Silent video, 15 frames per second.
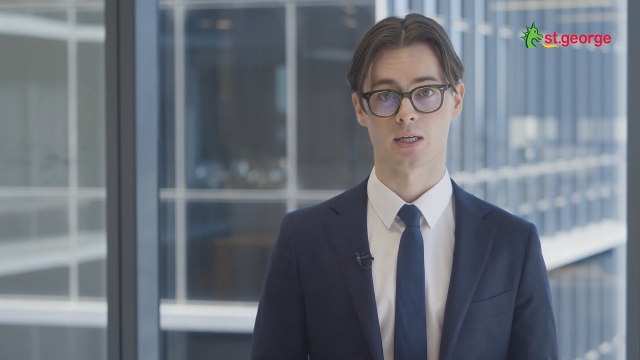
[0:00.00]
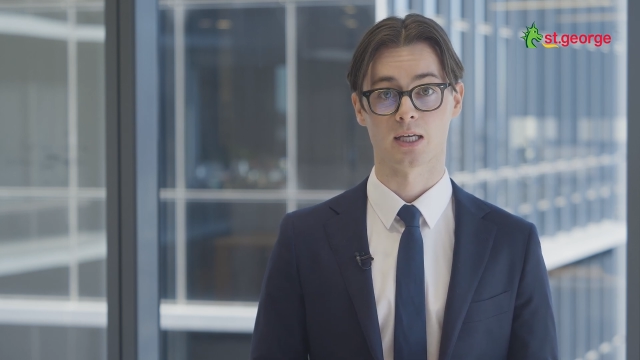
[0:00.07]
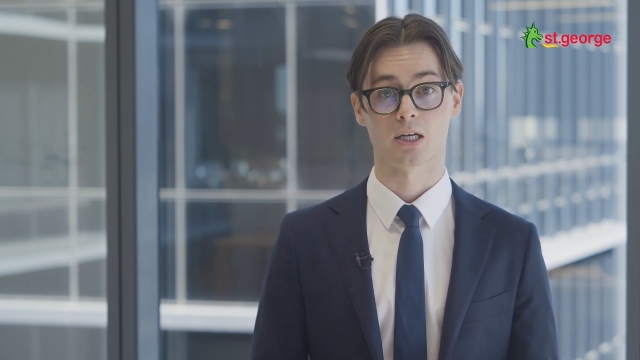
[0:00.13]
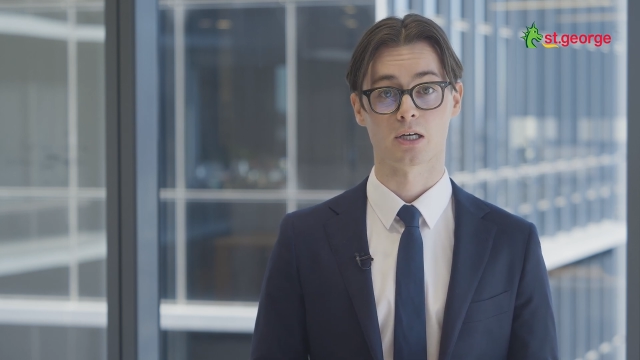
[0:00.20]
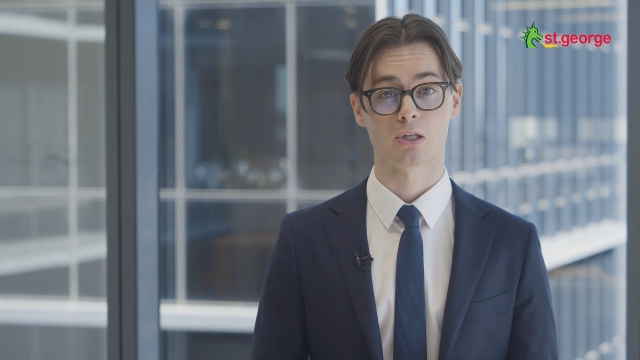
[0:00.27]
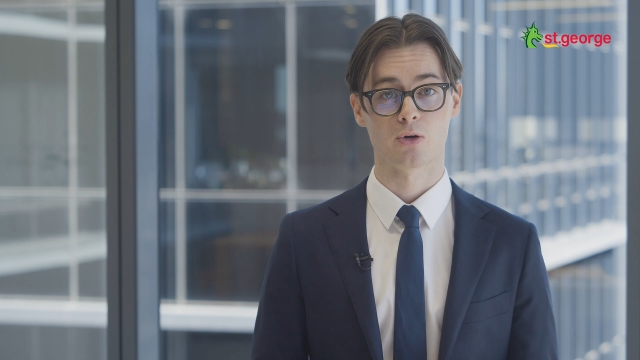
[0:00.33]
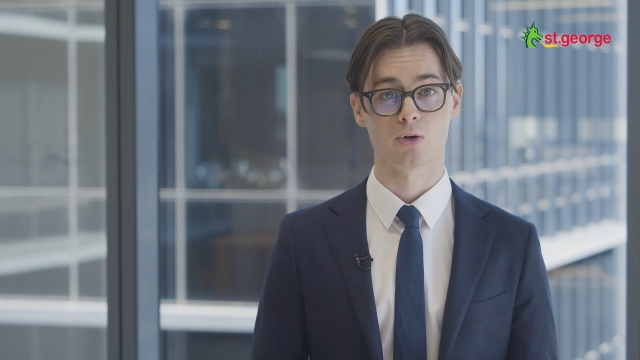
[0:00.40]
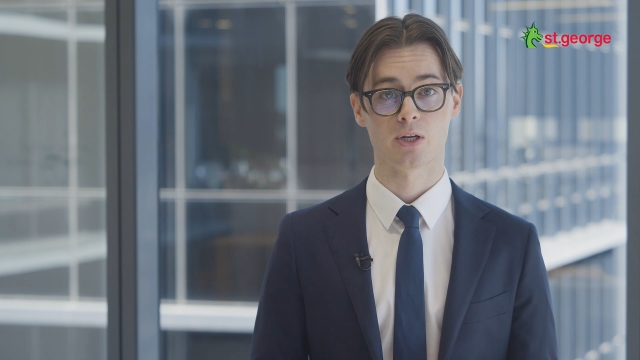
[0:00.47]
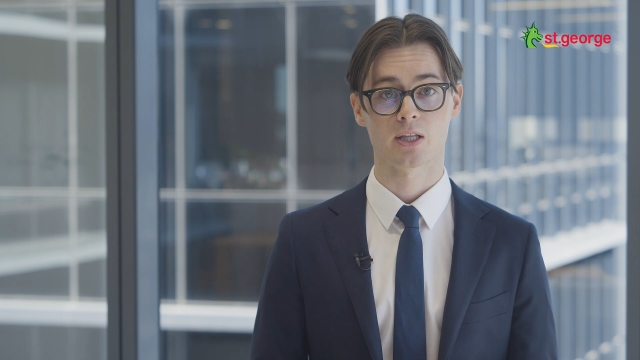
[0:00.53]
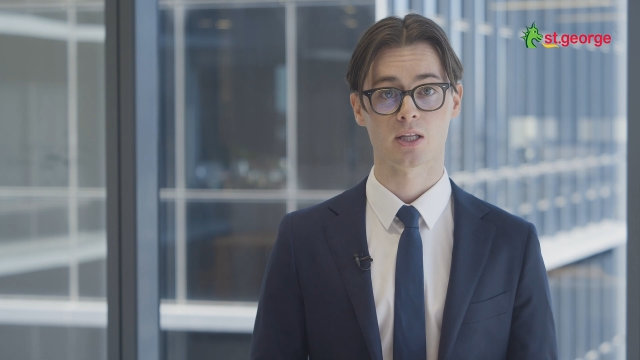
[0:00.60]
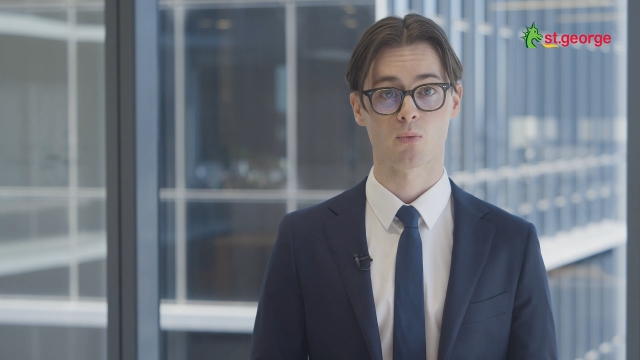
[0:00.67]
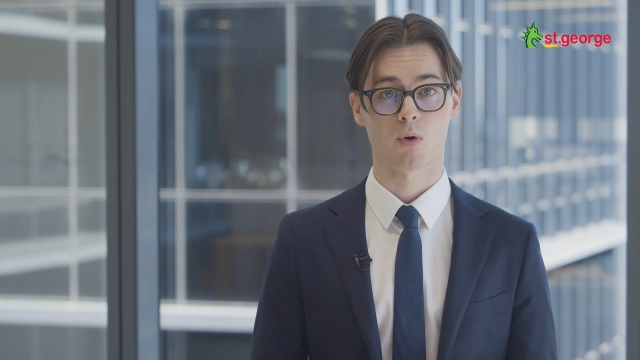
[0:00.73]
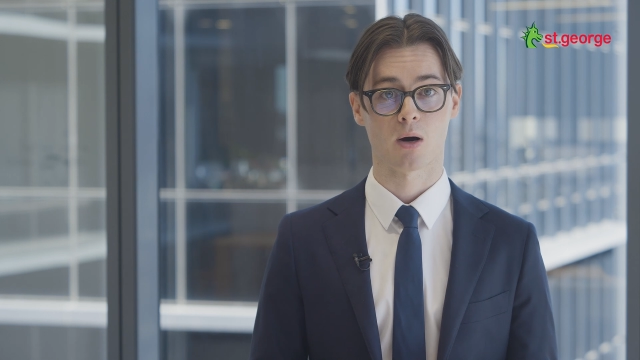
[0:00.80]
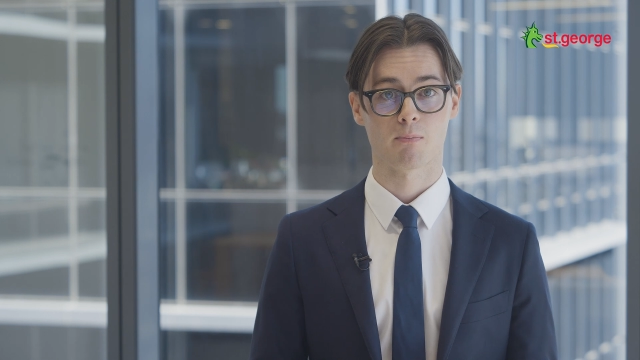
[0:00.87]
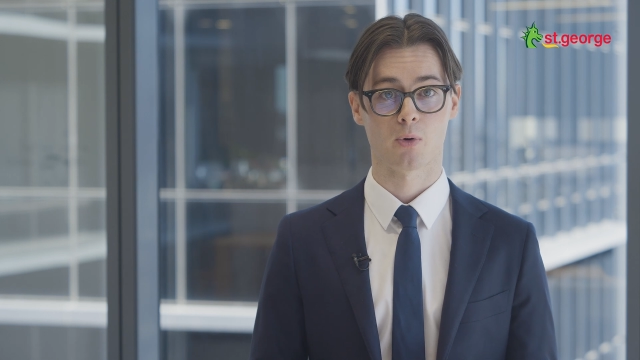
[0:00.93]
including
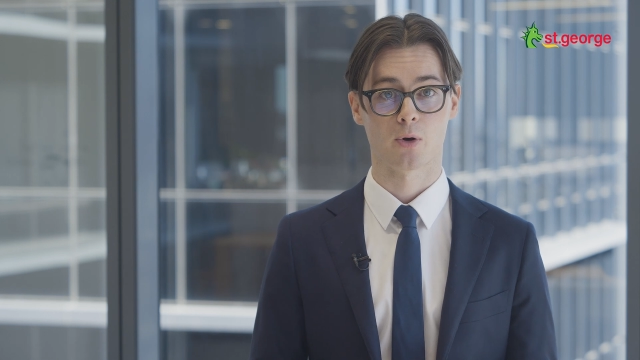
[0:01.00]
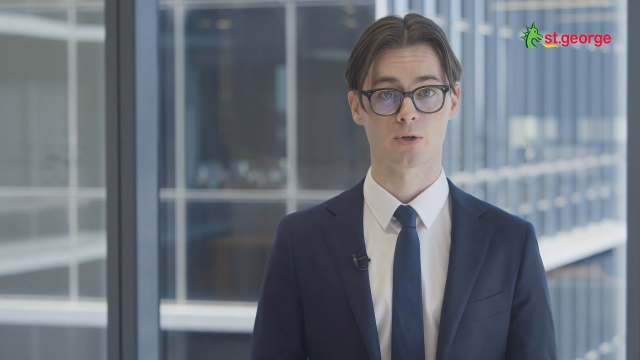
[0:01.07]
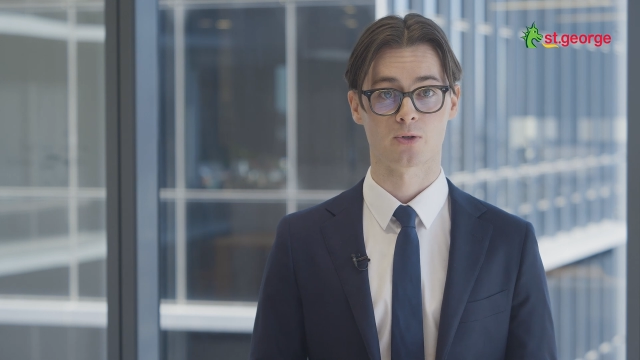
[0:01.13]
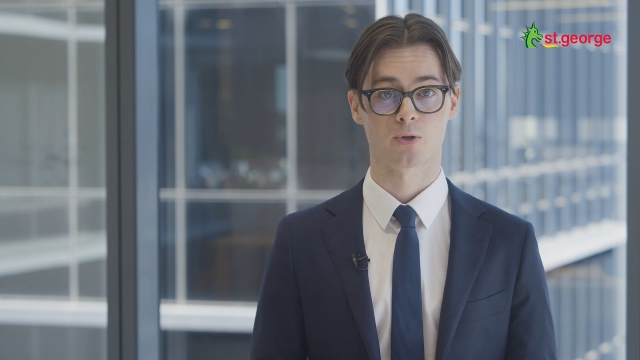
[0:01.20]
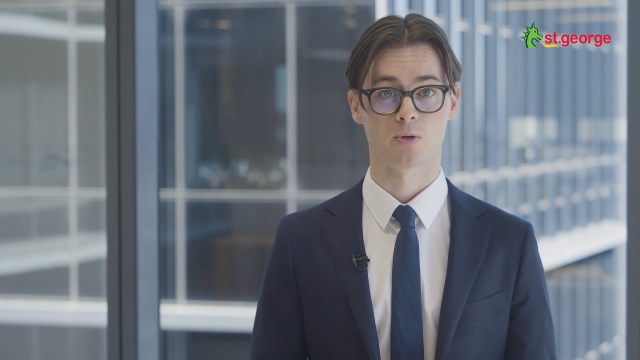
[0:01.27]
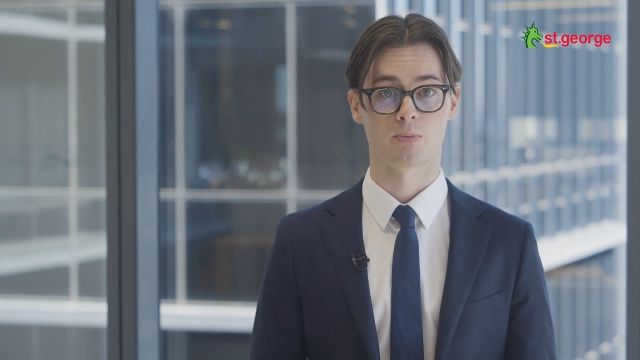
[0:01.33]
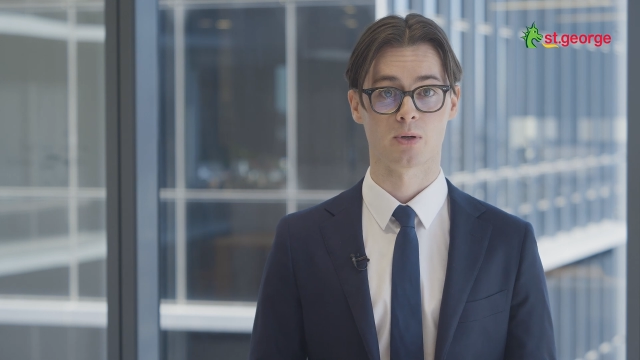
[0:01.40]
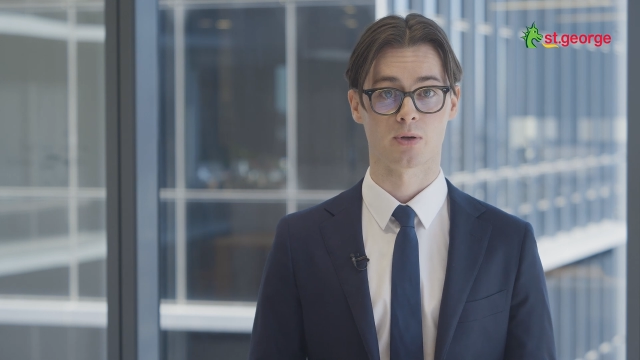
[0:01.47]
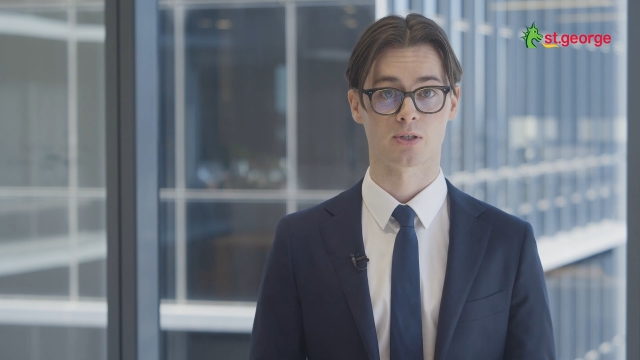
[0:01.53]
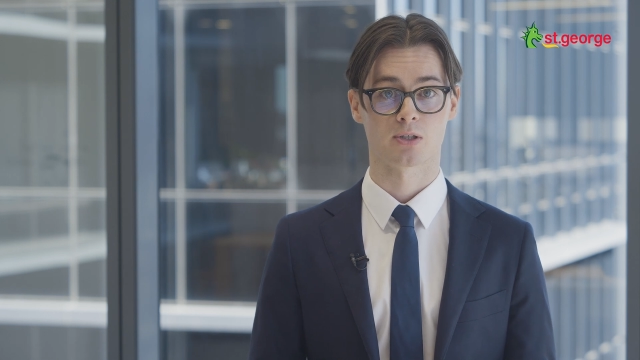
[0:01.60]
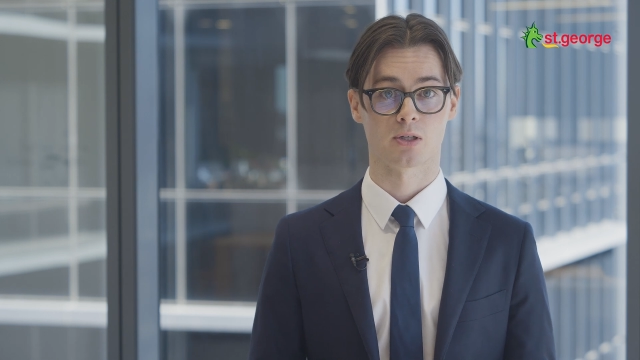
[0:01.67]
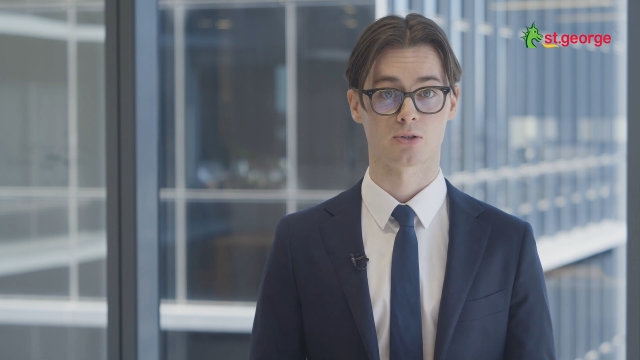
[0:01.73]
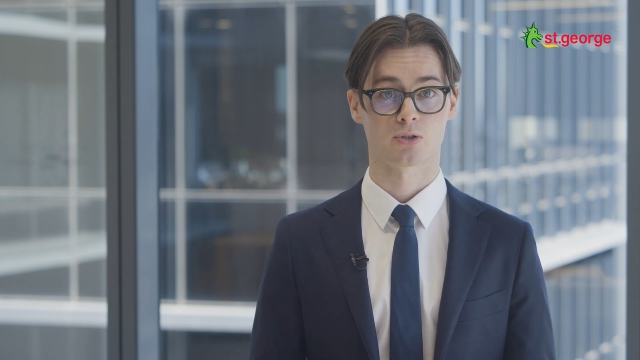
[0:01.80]
the $1.2 billion